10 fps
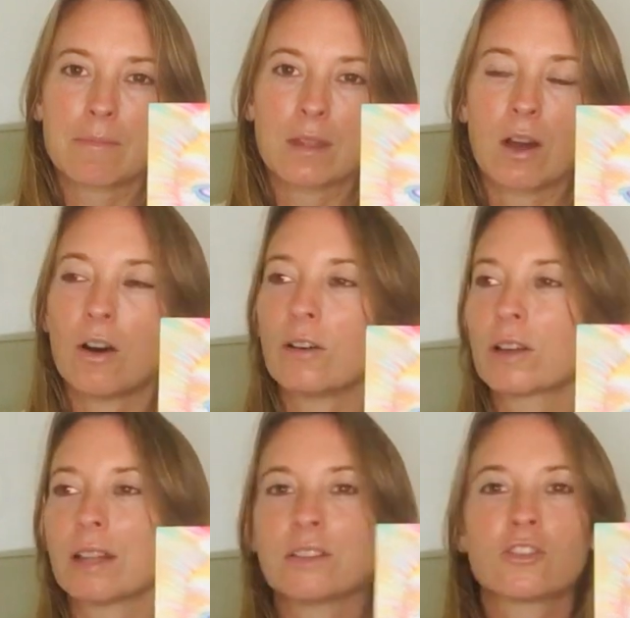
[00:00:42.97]
all
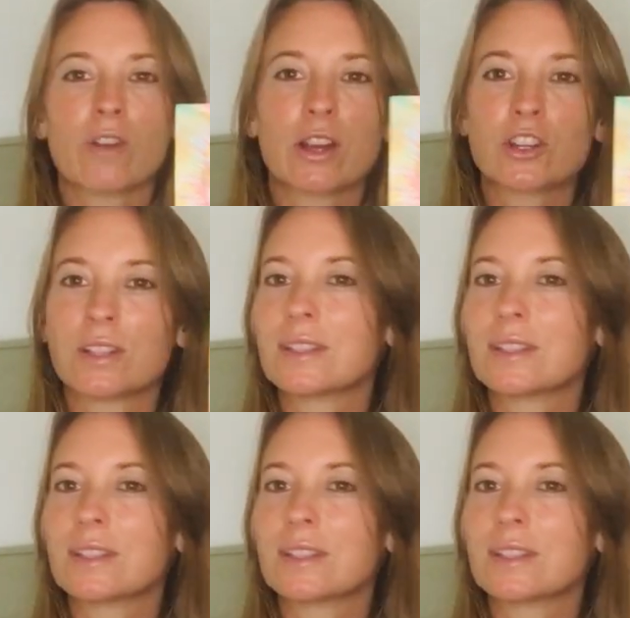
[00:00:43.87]
construction